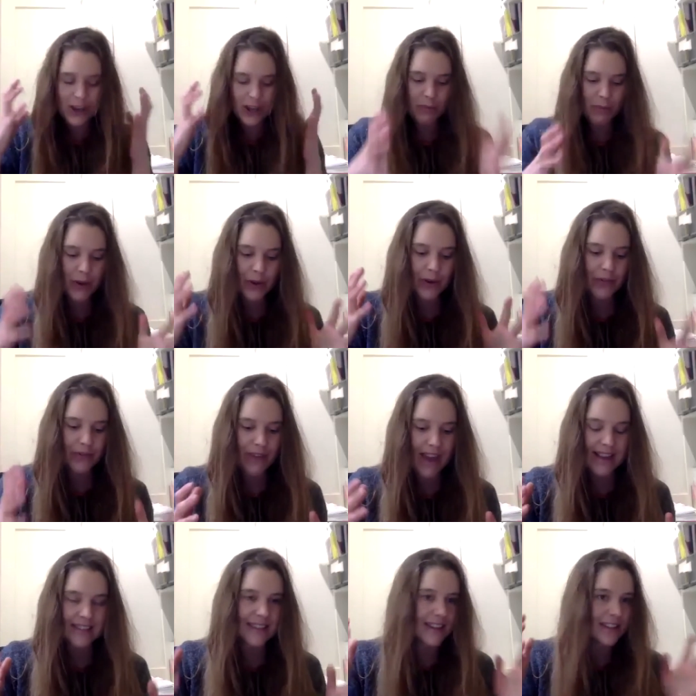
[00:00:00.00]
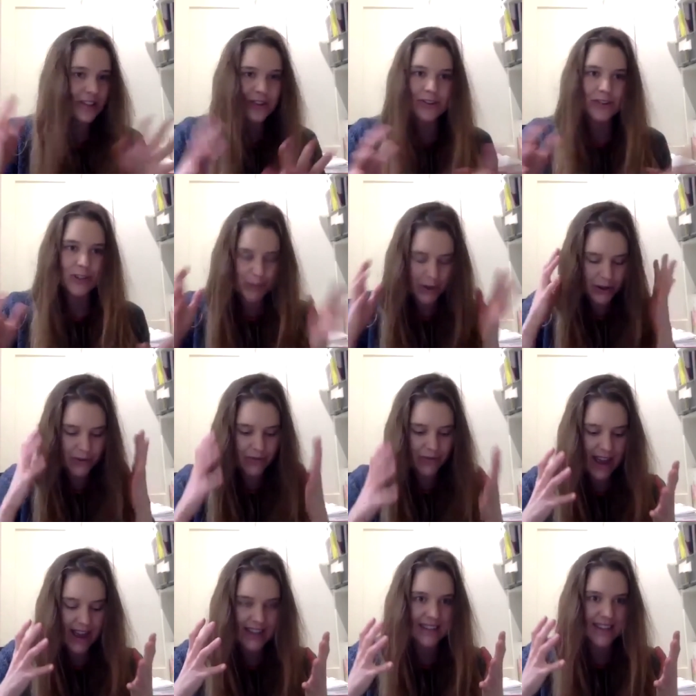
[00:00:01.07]
you put your face, as soon as you put your
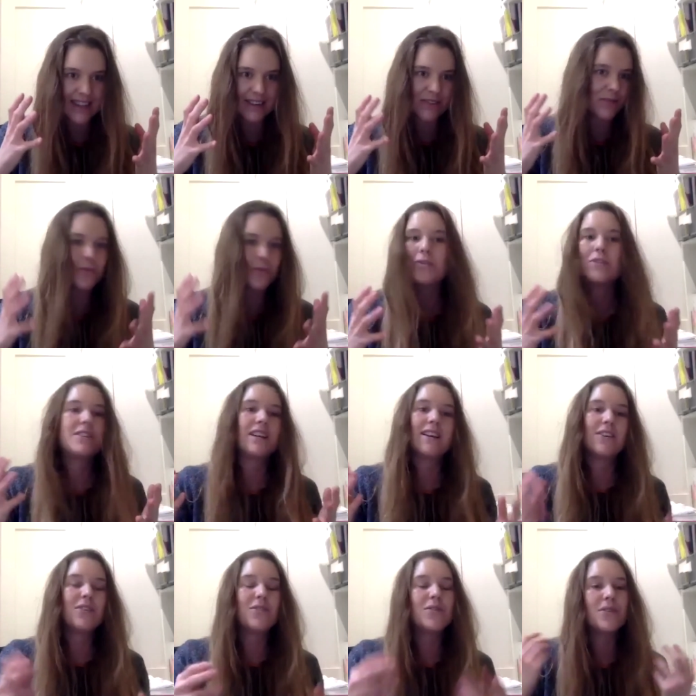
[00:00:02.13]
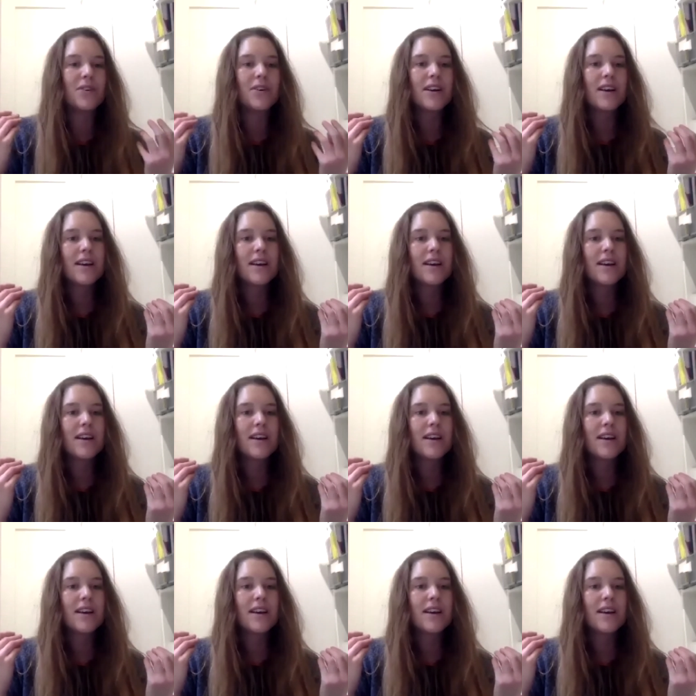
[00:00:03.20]
face in water, your